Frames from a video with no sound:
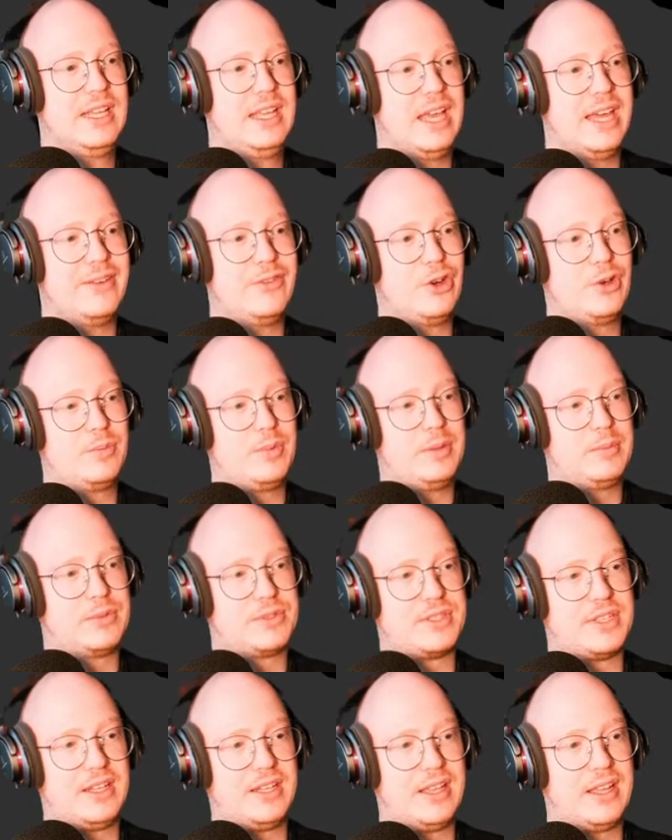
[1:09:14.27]
And I've heard people
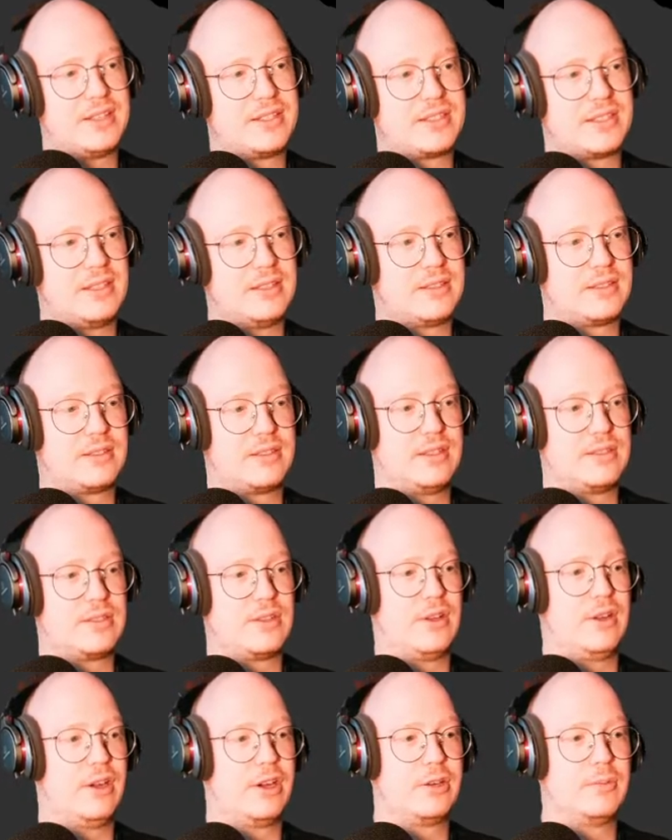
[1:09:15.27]
say against this this
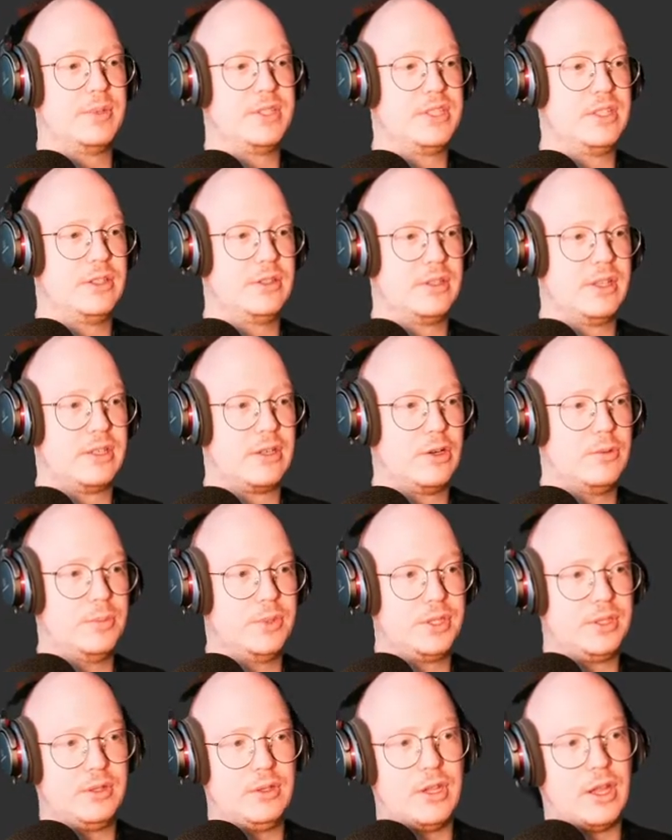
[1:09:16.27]
argument here that, oh,
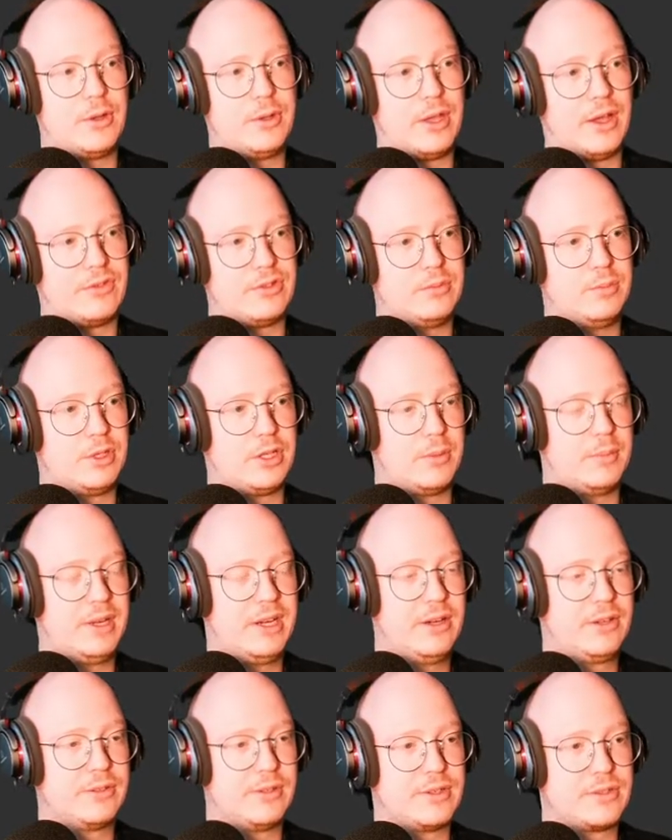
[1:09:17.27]
but now you have to become a
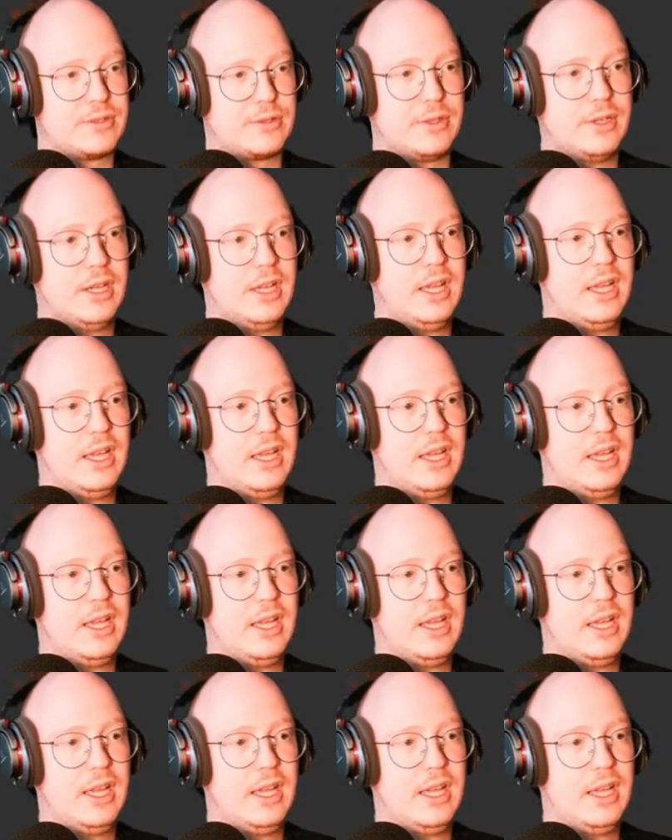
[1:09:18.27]
hairdresser.